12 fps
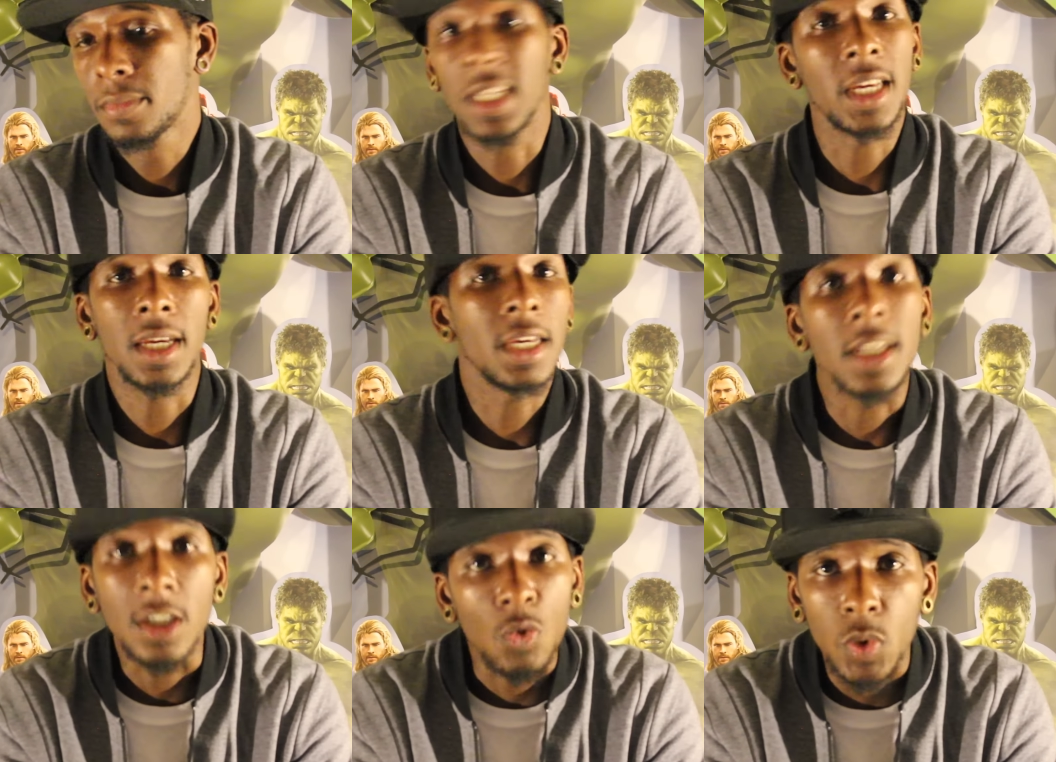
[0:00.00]
Speaker 1: yeah,
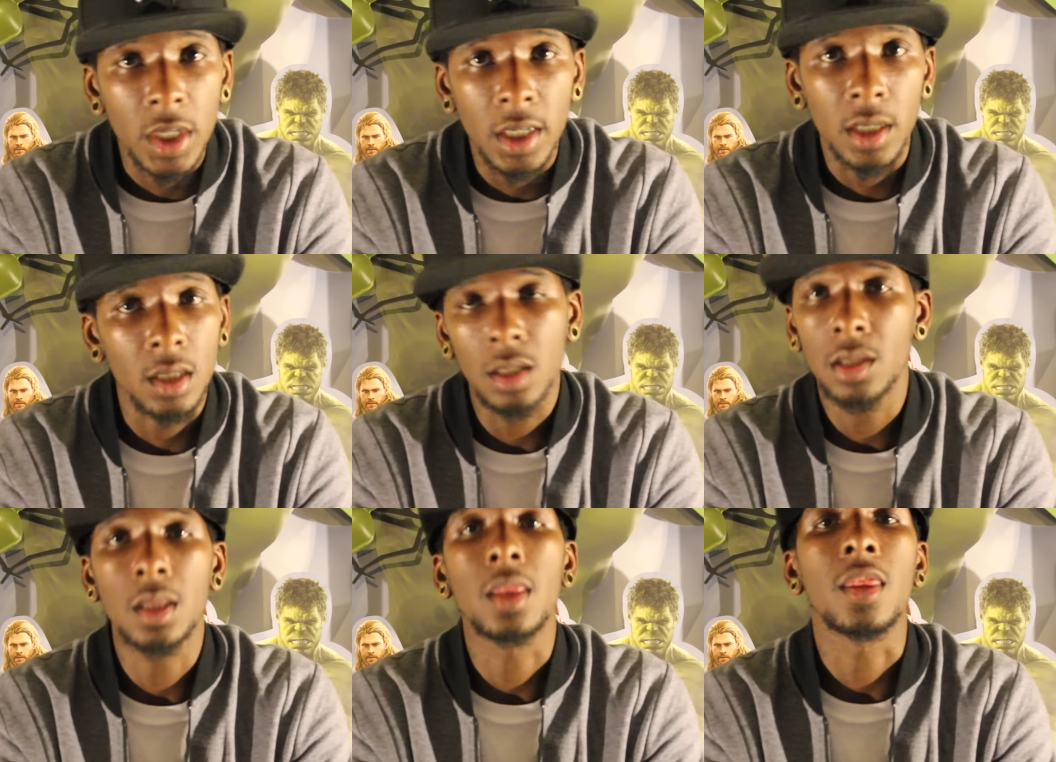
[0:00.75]
it is what it is.
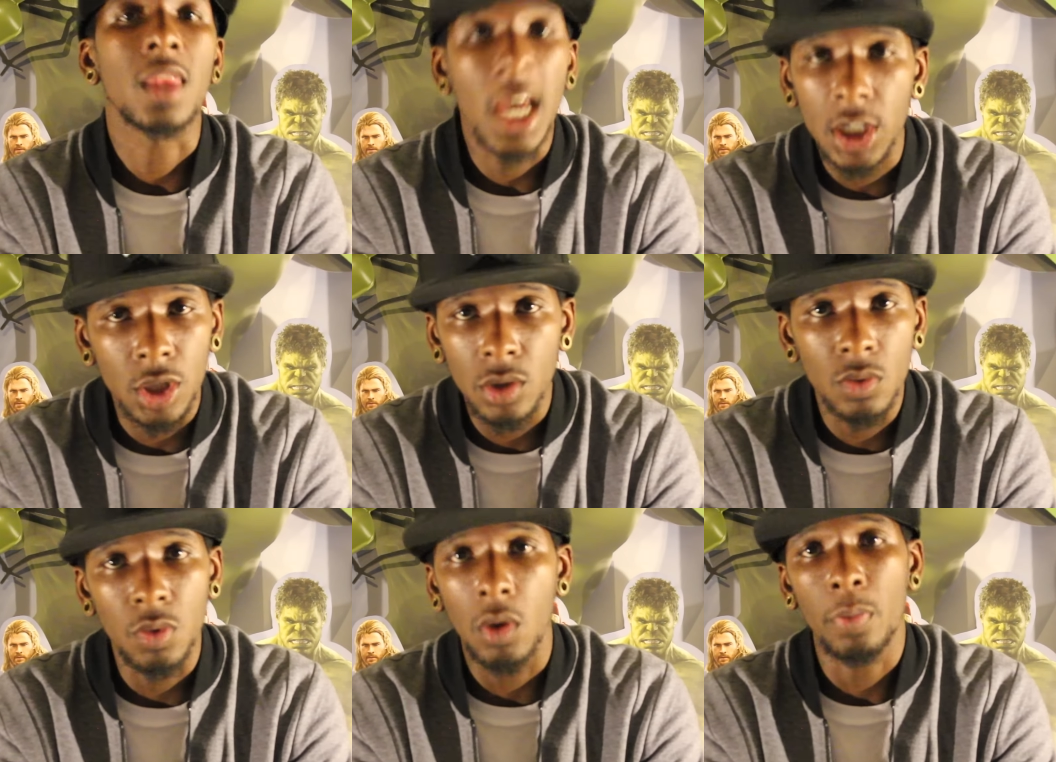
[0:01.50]
That
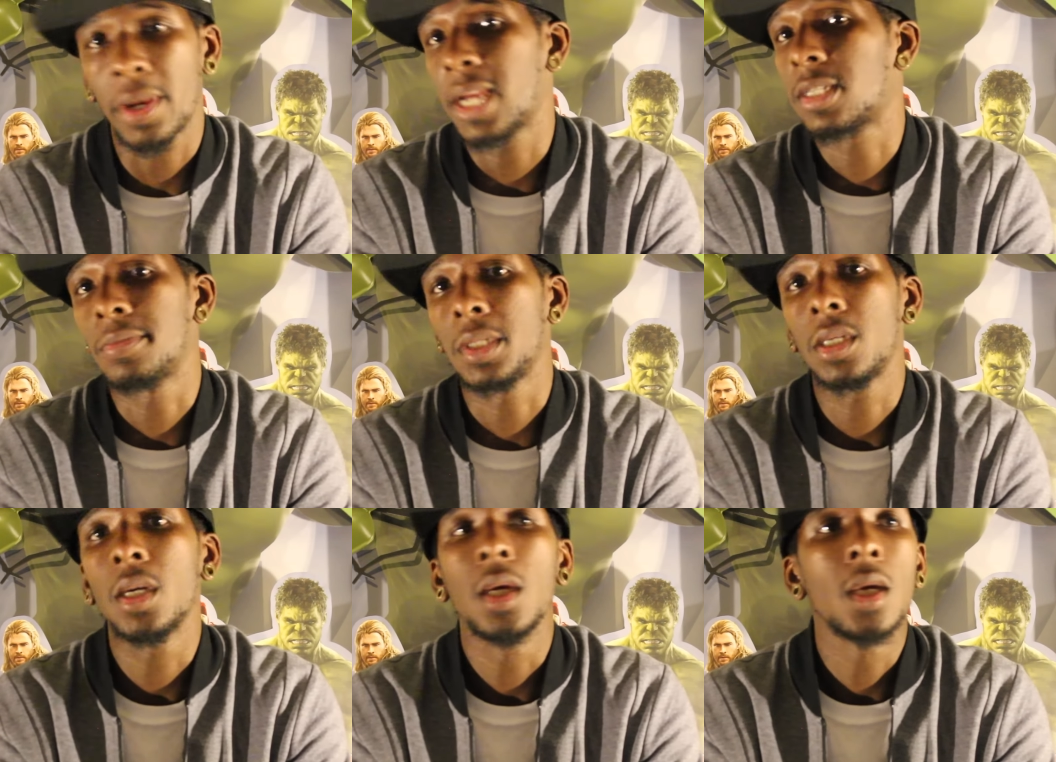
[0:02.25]
shoe won't pass me.
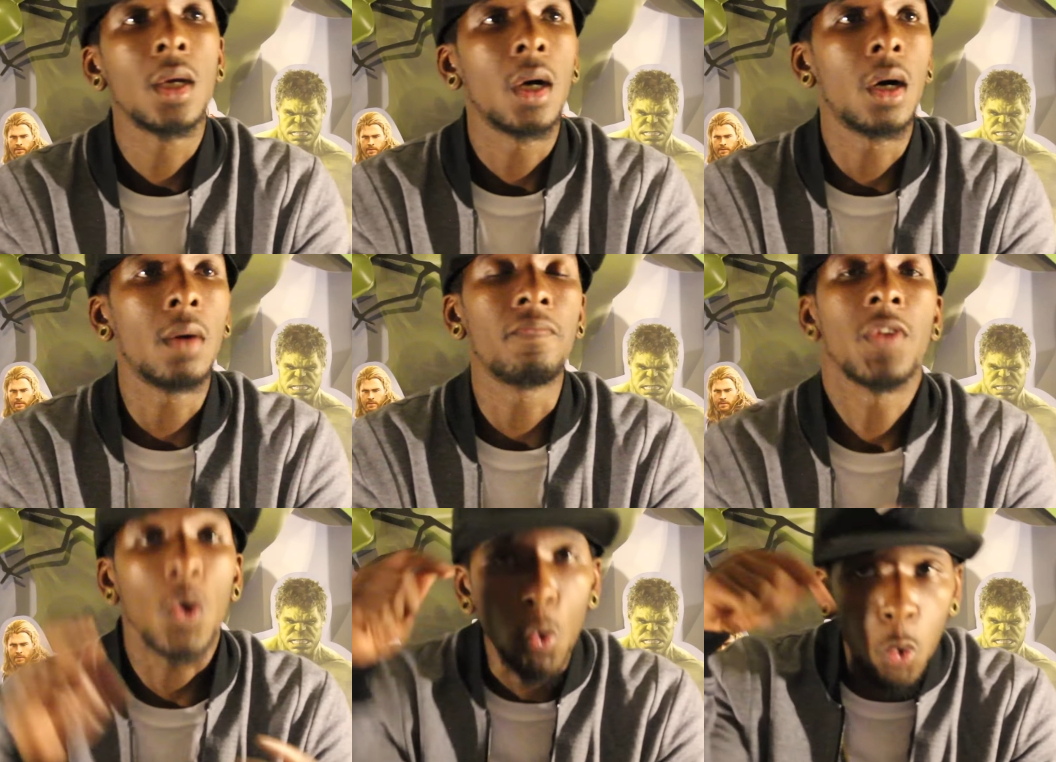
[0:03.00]

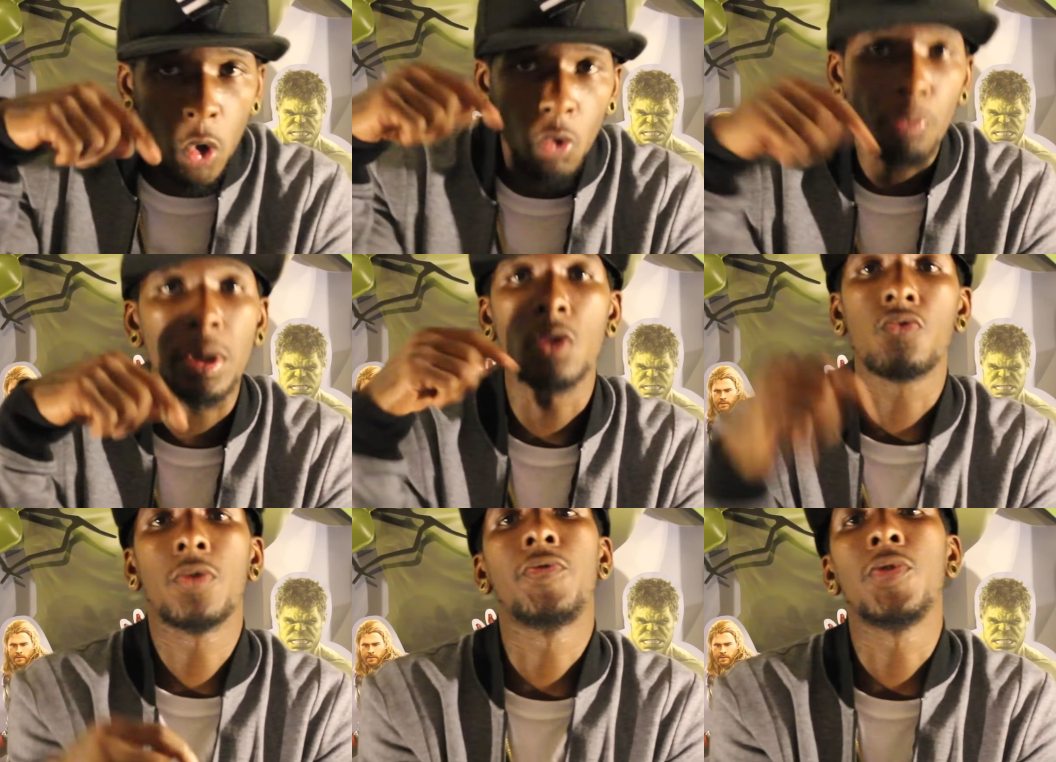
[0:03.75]
There will be
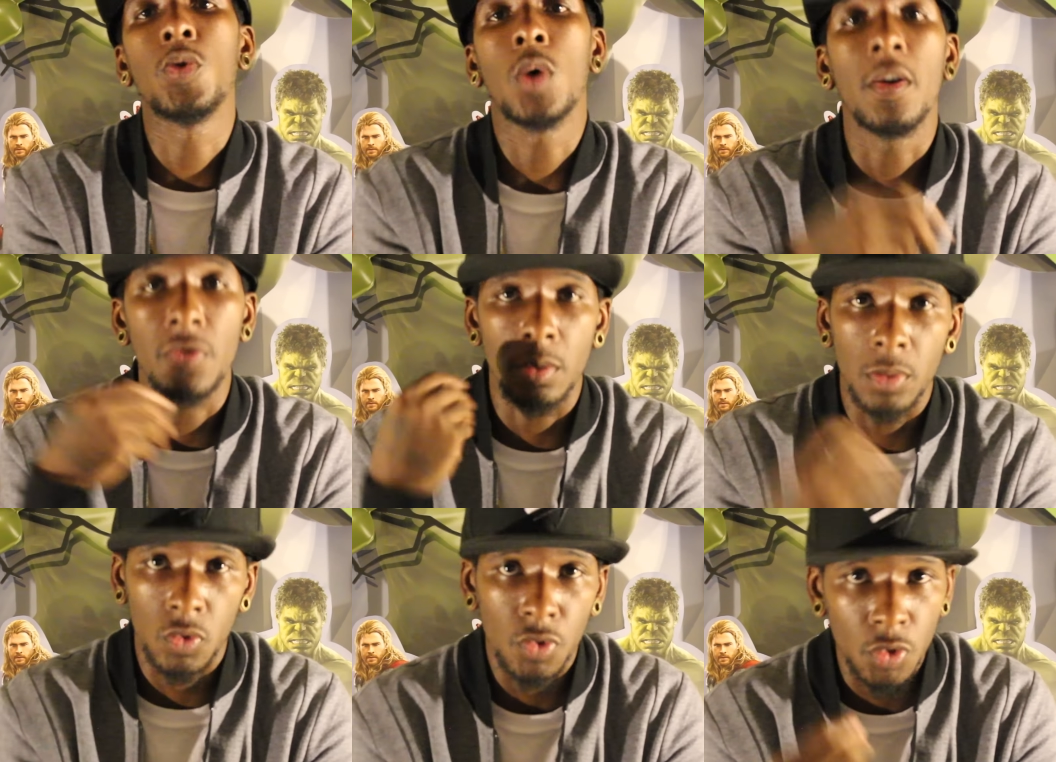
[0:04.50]
a review of the
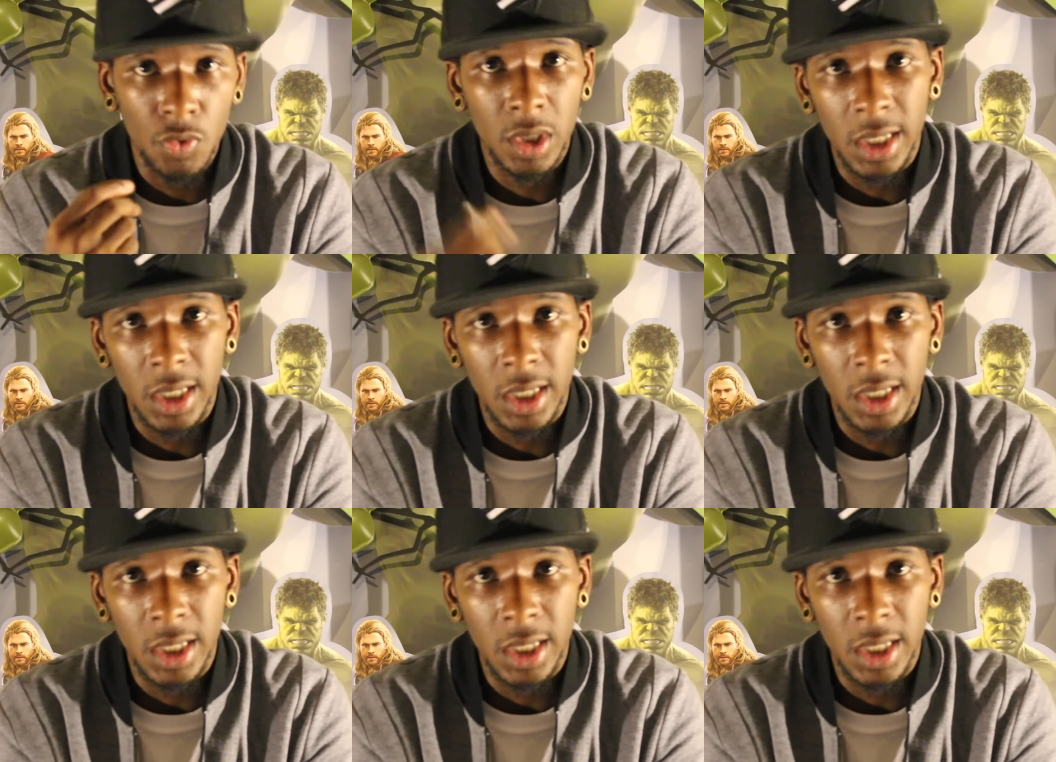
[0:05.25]
Maroon